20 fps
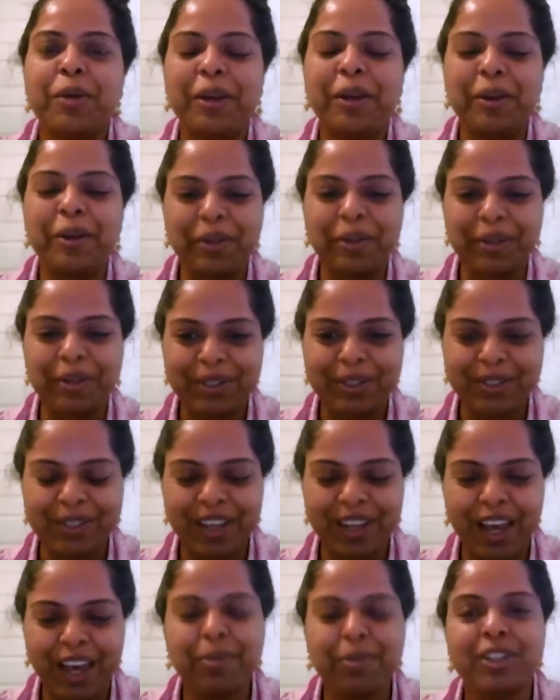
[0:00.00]
to,
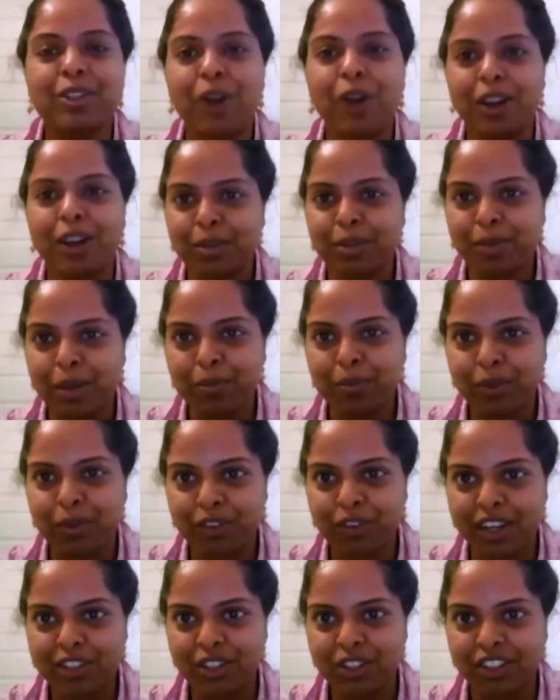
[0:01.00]
I'm a doctor by
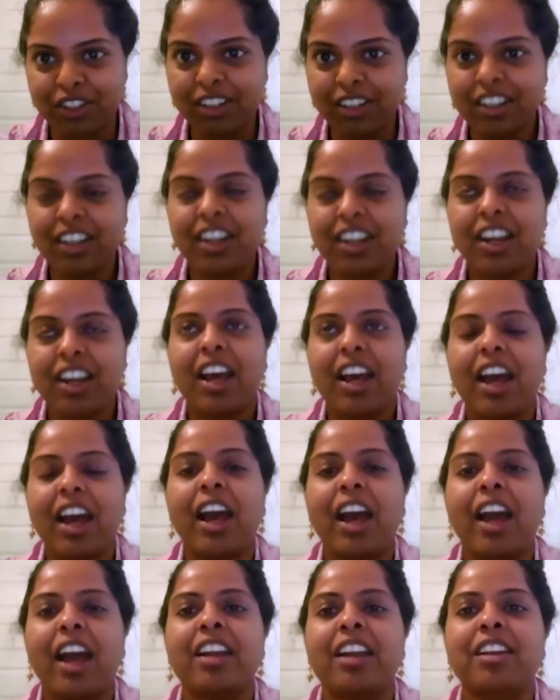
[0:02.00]
profession,
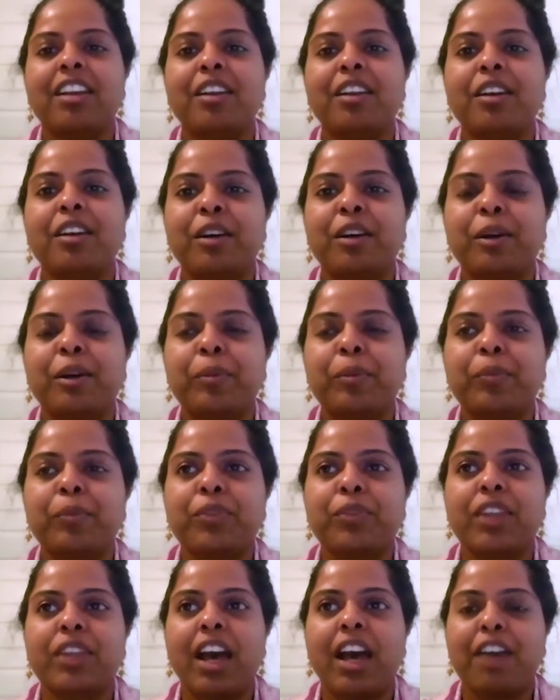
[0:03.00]
and
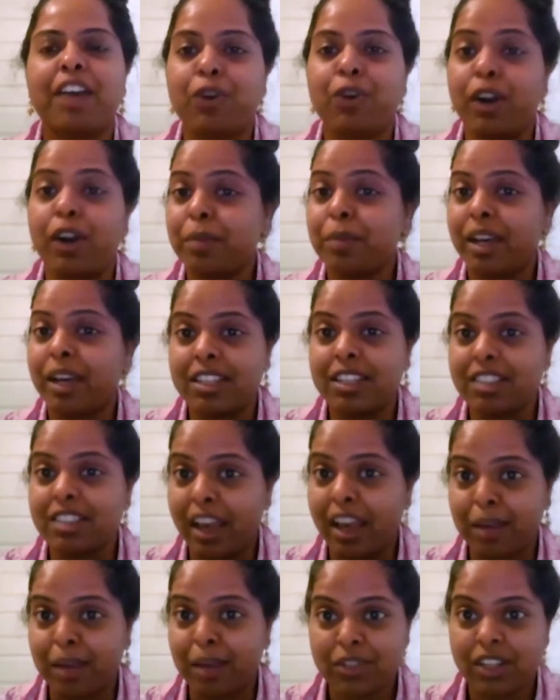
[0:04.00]
um, I have got my
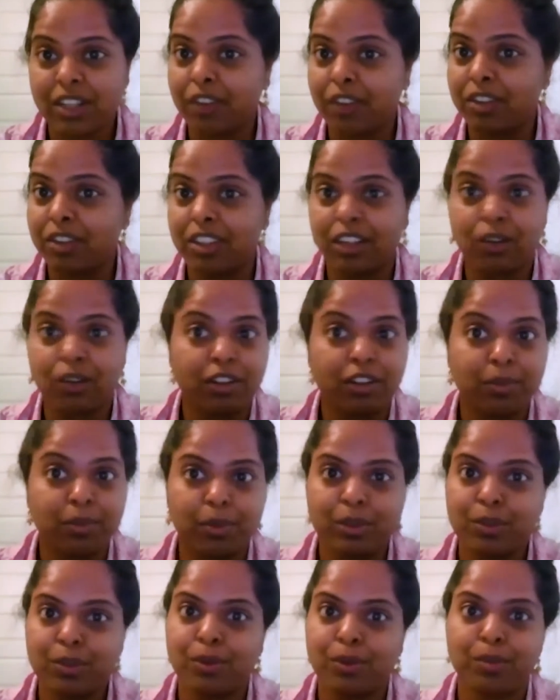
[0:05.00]
exams. Everything got
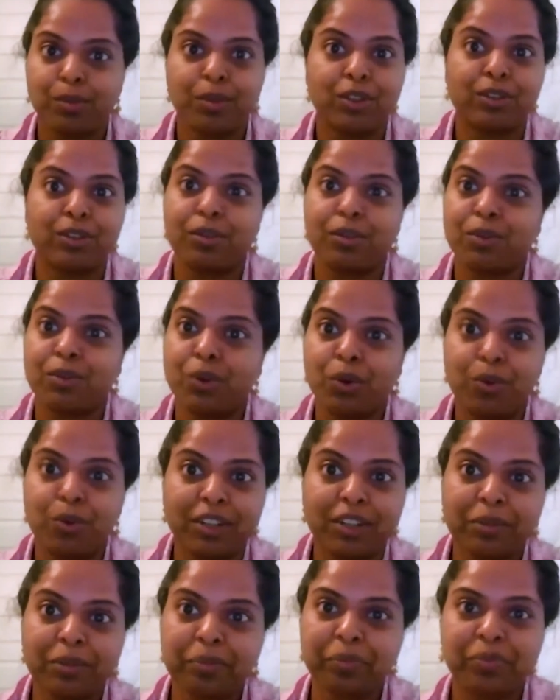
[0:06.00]
postponed because of
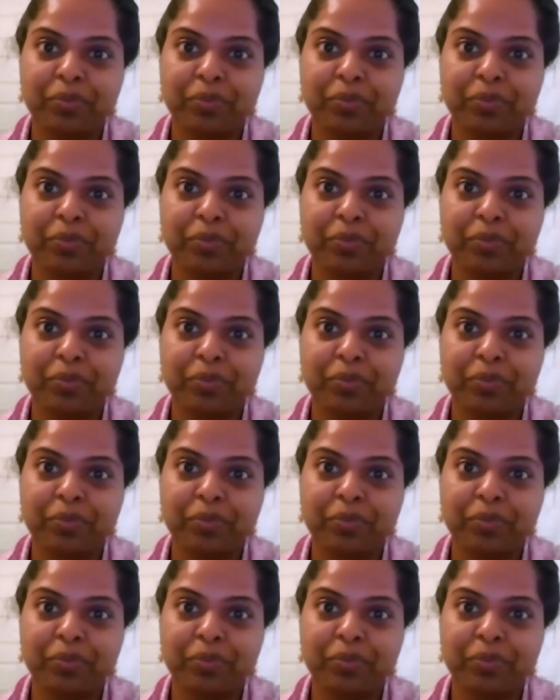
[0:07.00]
COVID.